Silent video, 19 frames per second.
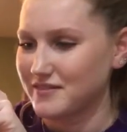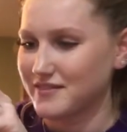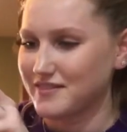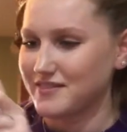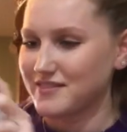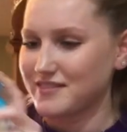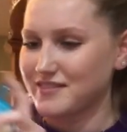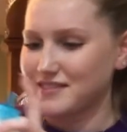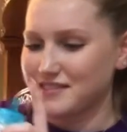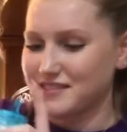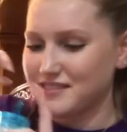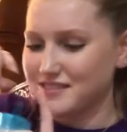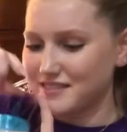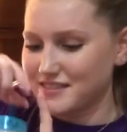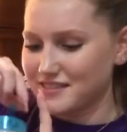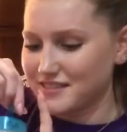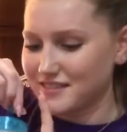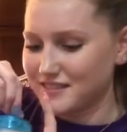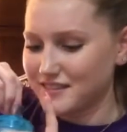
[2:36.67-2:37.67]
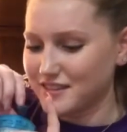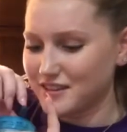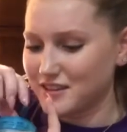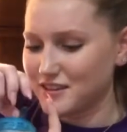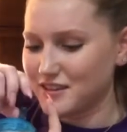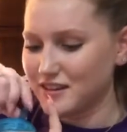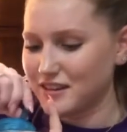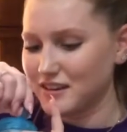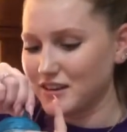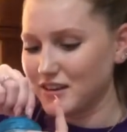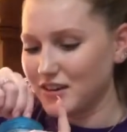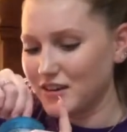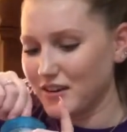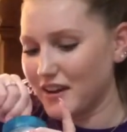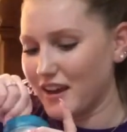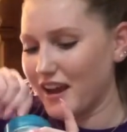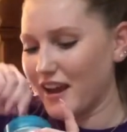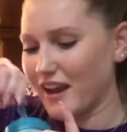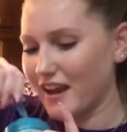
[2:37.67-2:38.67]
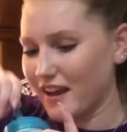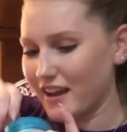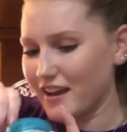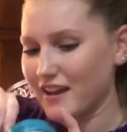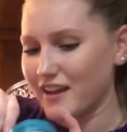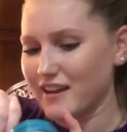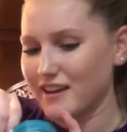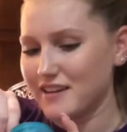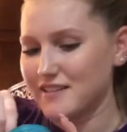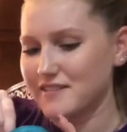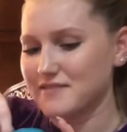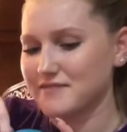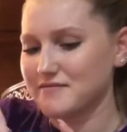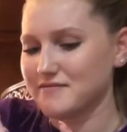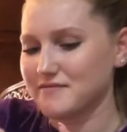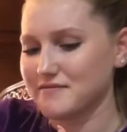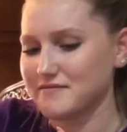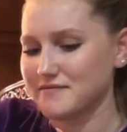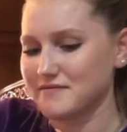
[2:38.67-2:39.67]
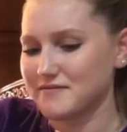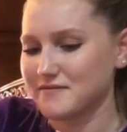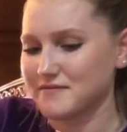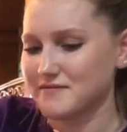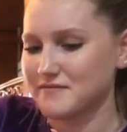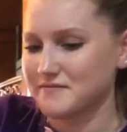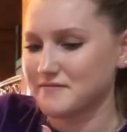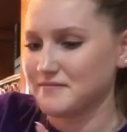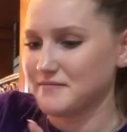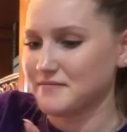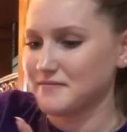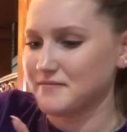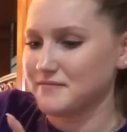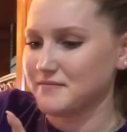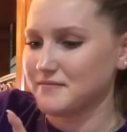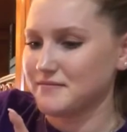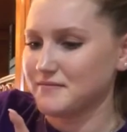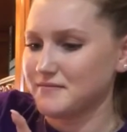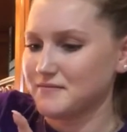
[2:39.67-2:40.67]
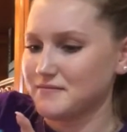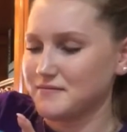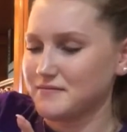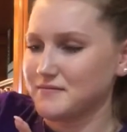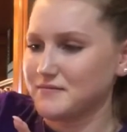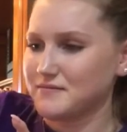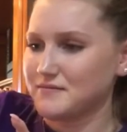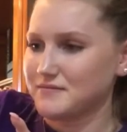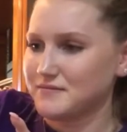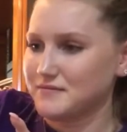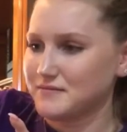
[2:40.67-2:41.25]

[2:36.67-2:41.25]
(silent)